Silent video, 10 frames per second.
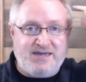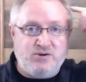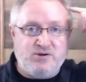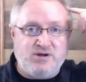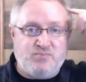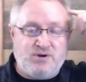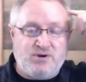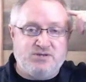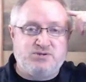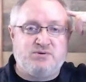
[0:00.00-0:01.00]
you can
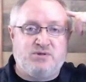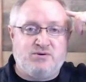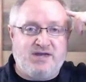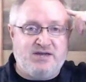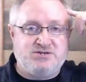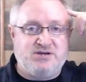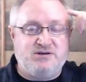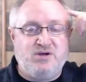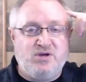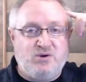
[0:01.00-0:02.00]
point to a location